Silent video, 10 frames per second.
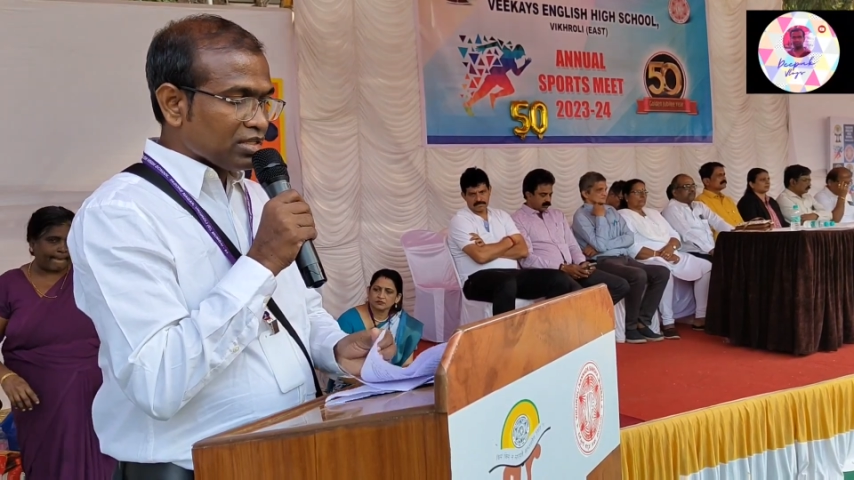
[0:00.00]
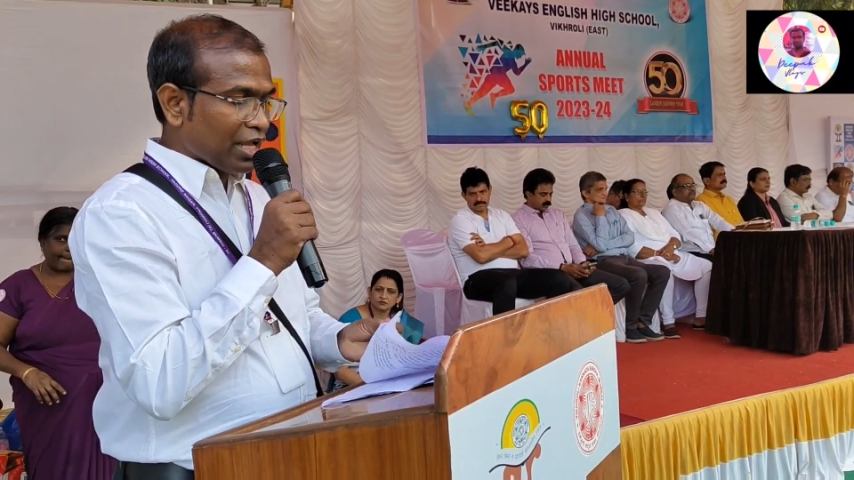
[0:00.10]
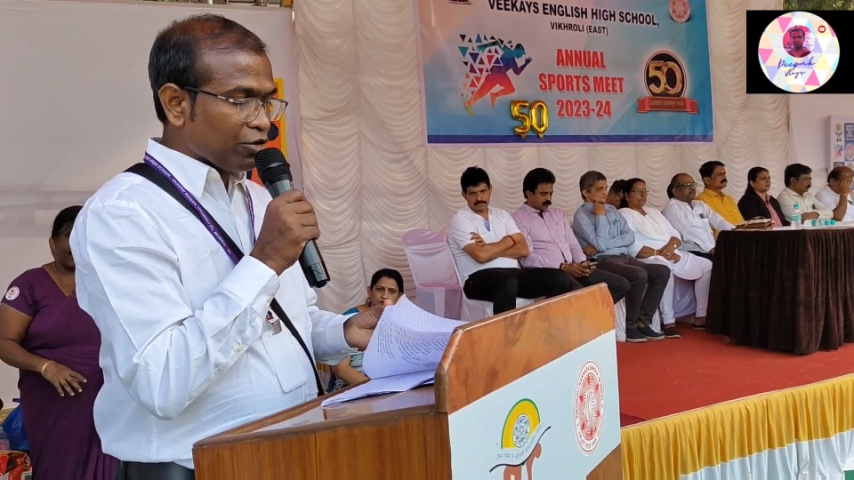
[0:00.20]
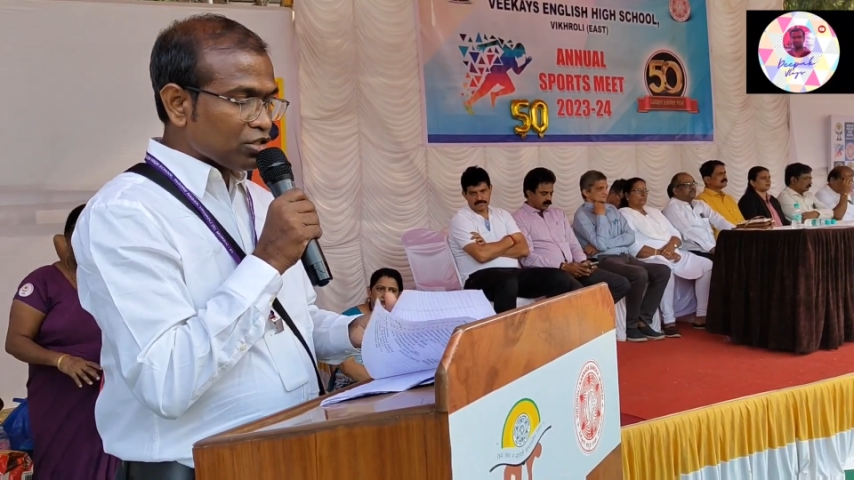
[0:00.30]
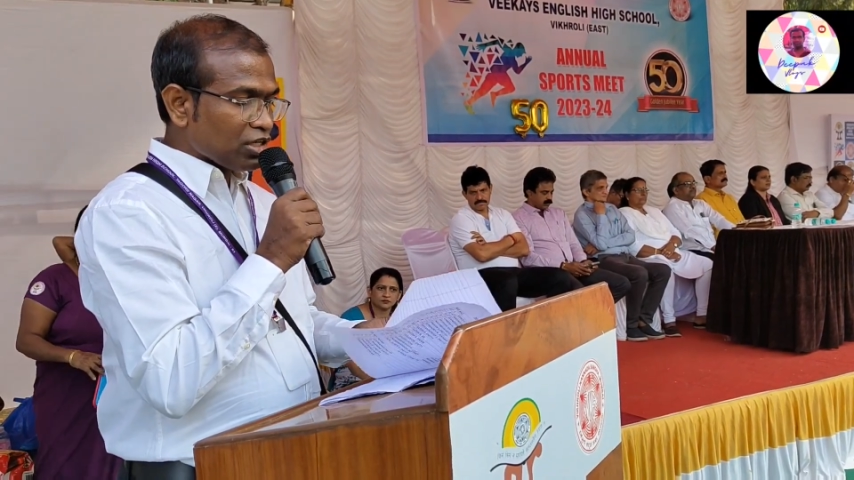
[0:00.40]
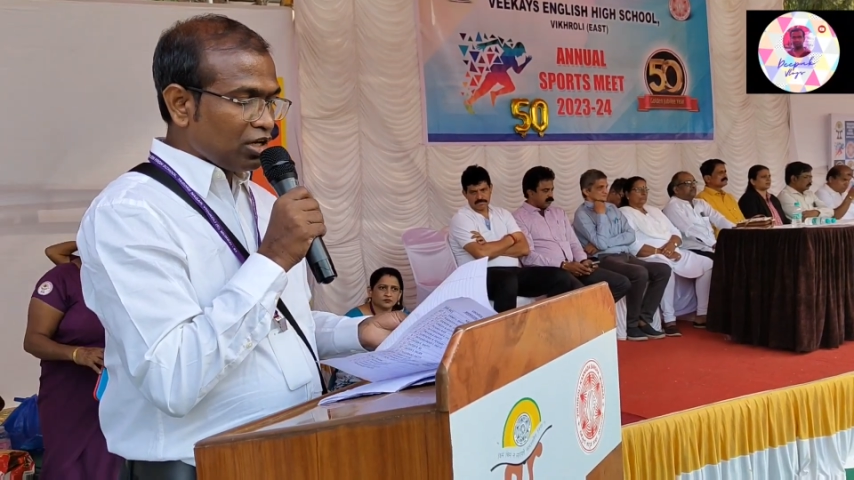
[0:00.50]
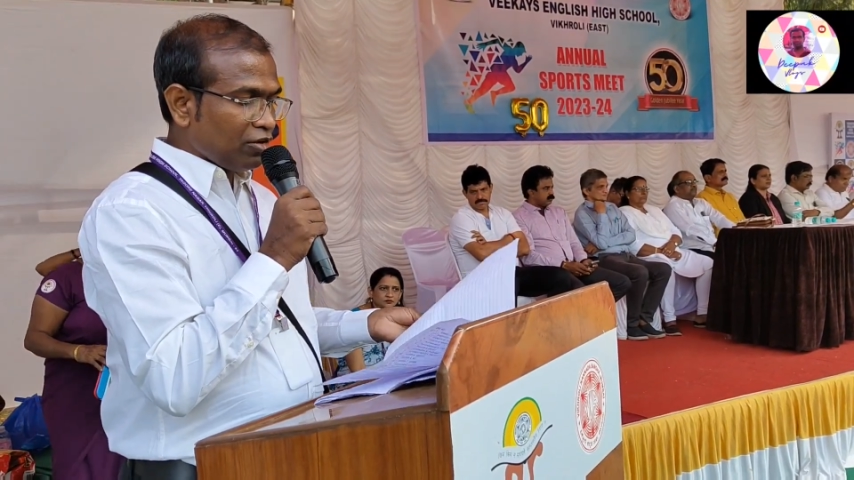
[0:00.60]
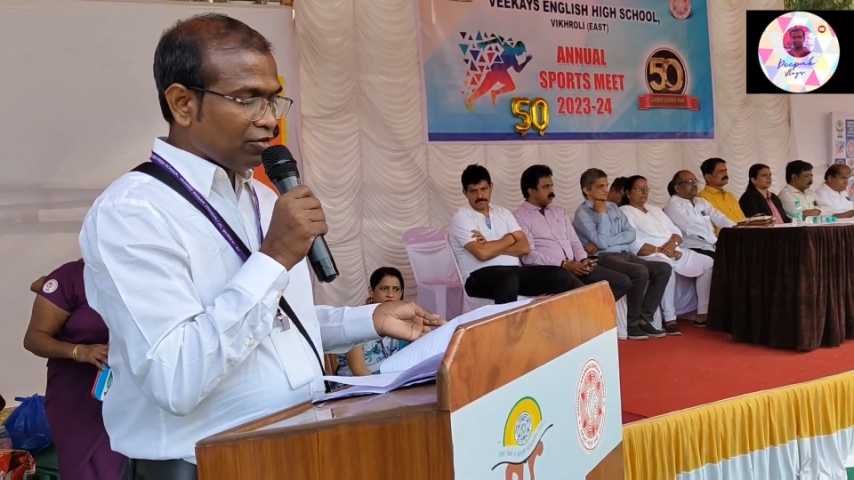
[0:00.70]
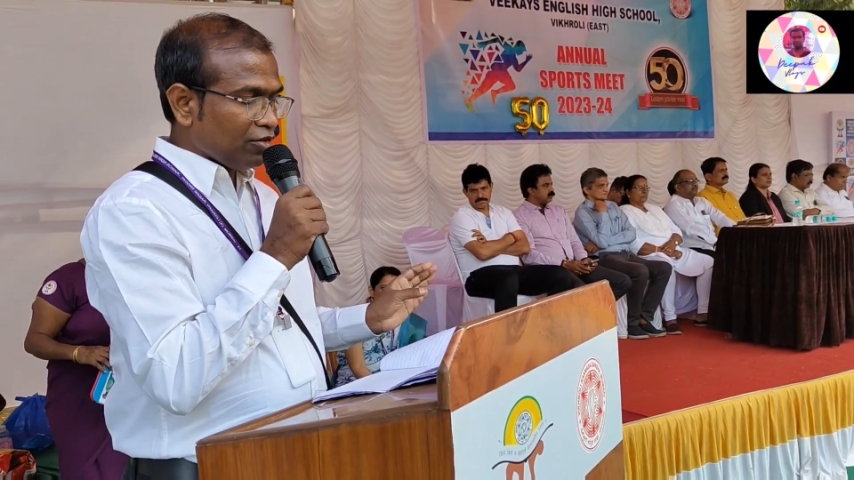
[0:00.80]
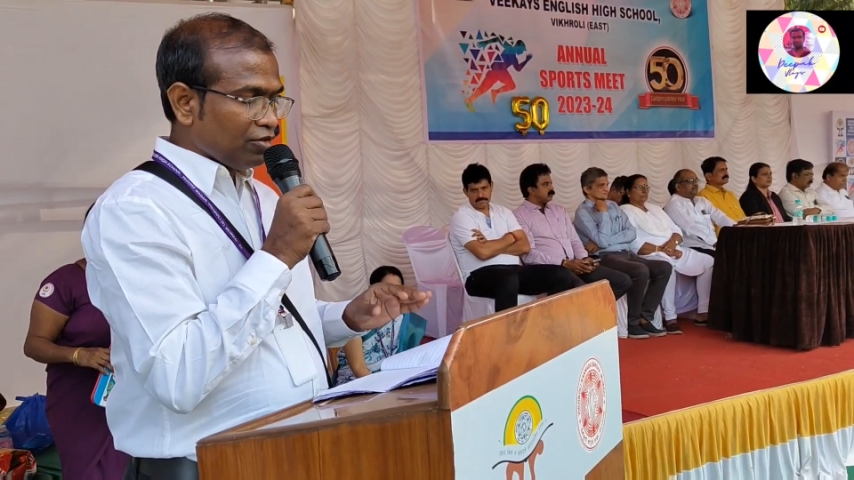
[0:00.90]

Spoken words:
Thank you, sir.